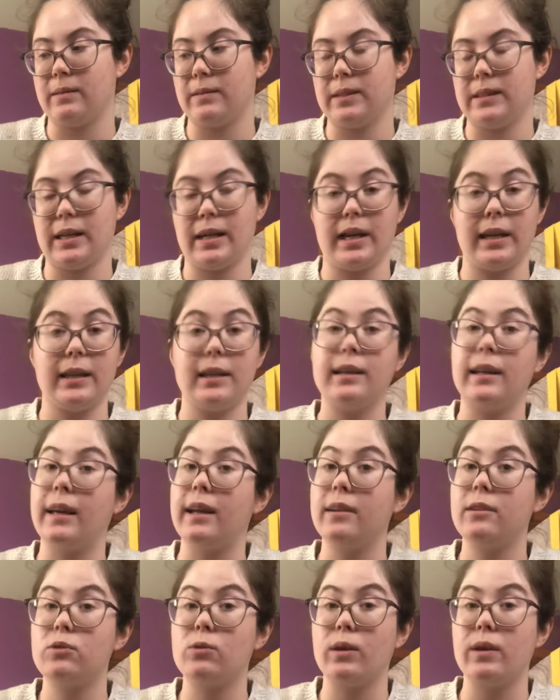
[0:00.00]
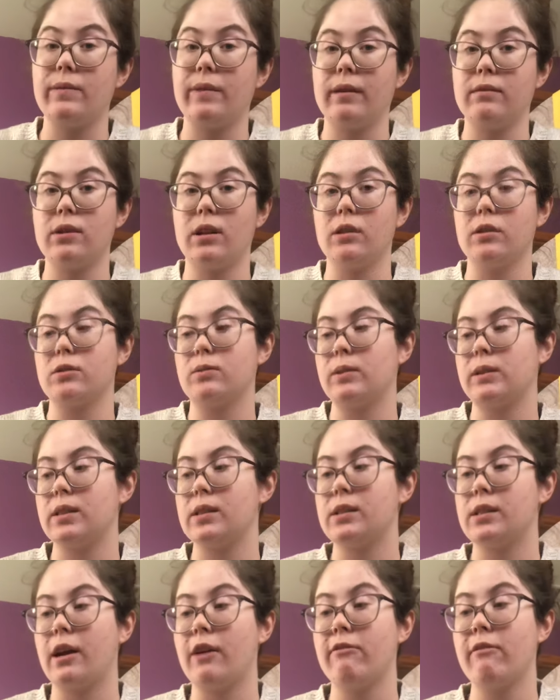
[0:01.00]
didn't get $25 worth of
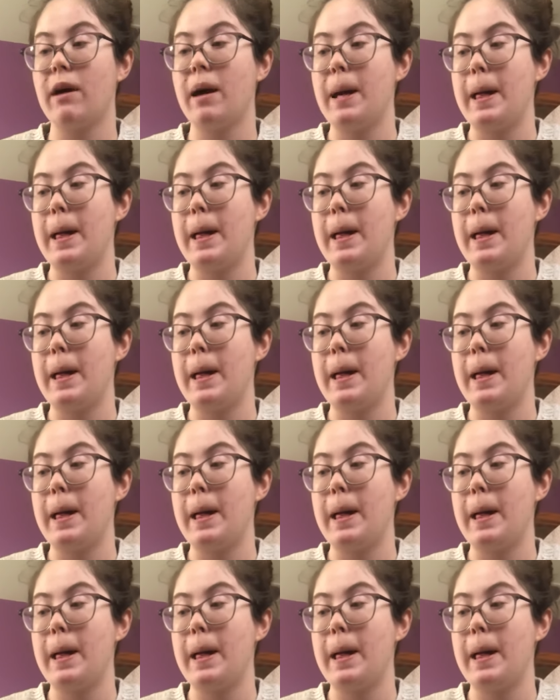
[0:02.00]
stuff,